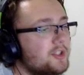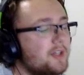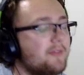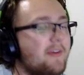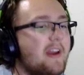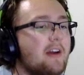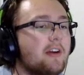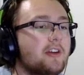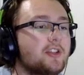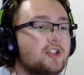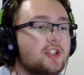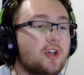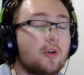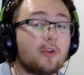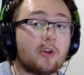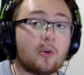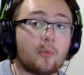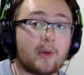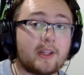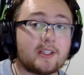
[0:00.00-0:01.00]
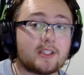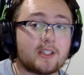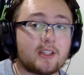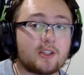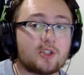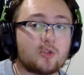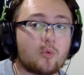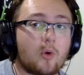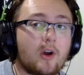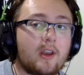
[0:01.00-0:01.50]
If Arizona wins
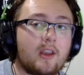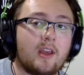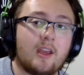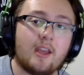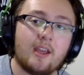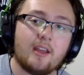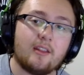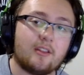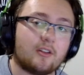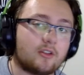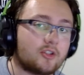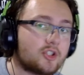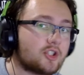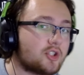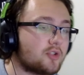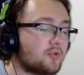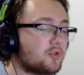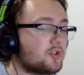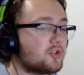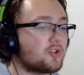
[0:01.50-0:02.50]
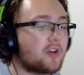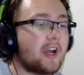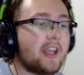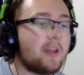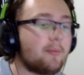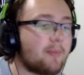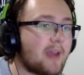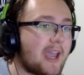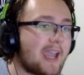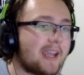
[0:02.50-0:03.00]
this one, they're
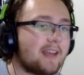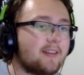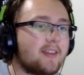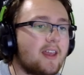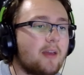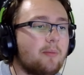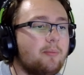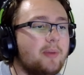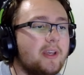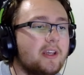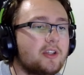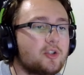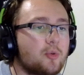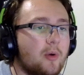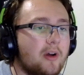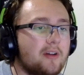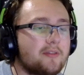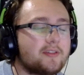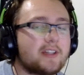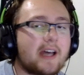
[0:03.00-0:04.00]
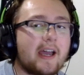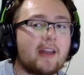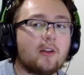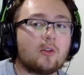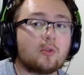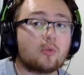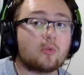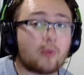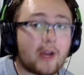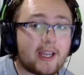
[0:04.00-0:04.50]
straight back in that Big 12
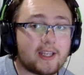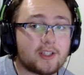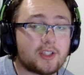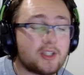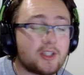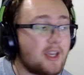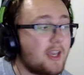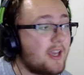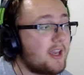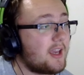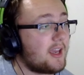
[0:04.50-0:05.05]
title race.